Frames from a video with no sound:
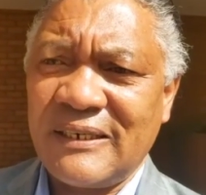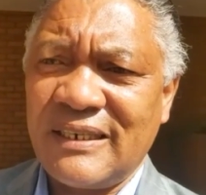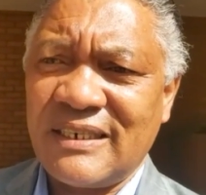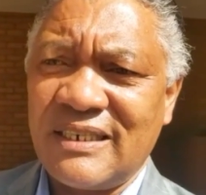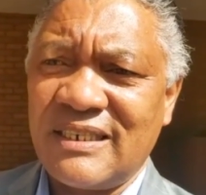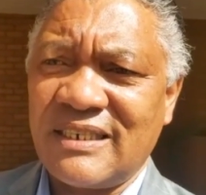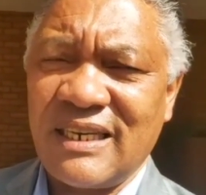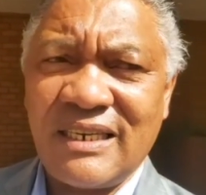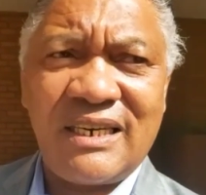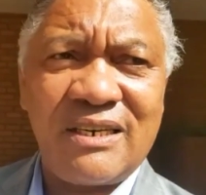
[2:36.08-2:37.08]
It is
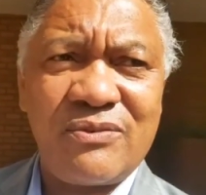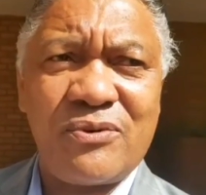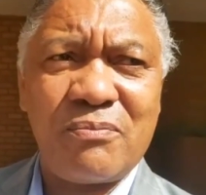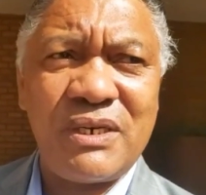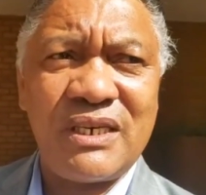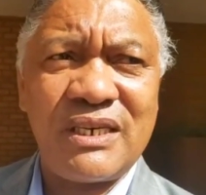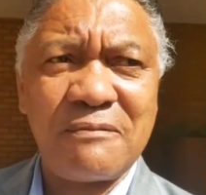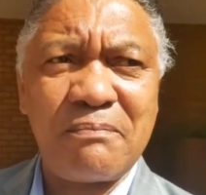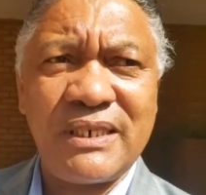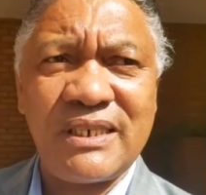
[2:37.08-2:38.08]
saddening for me,
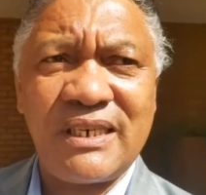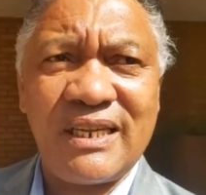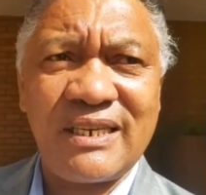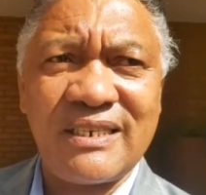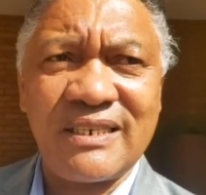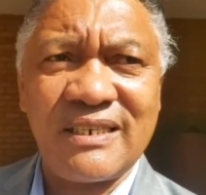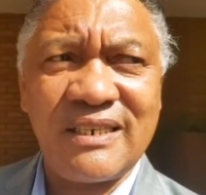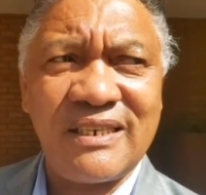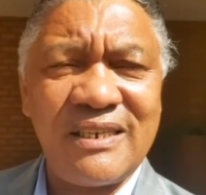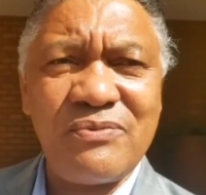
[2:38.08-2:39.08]
especially that
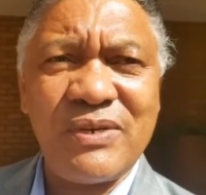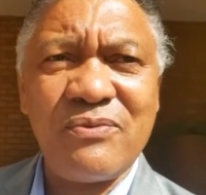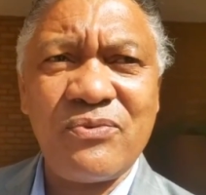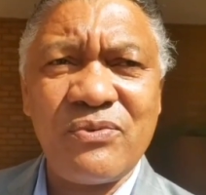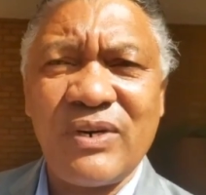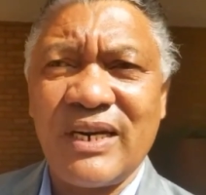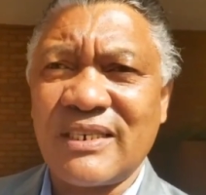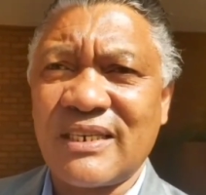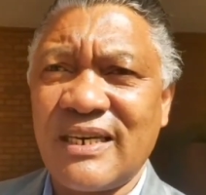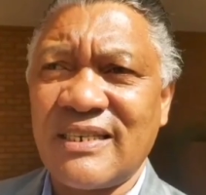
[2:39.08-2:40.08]
even
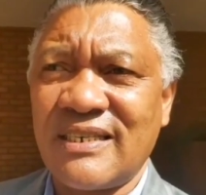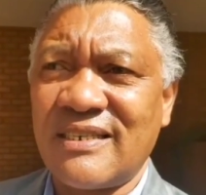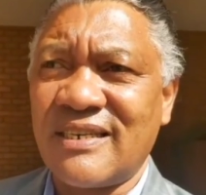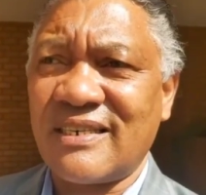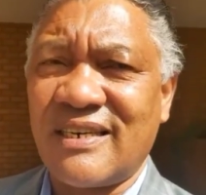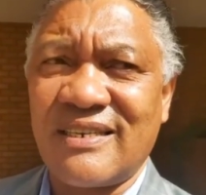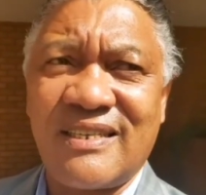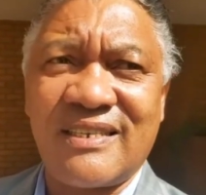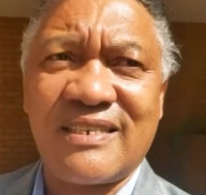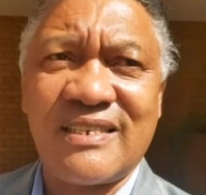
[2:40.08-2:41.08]
frivolous cases such as
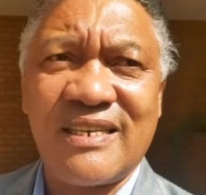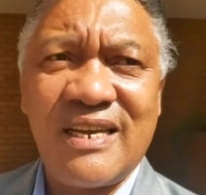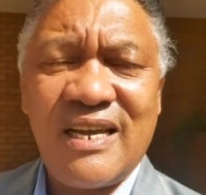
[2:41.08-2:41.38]
this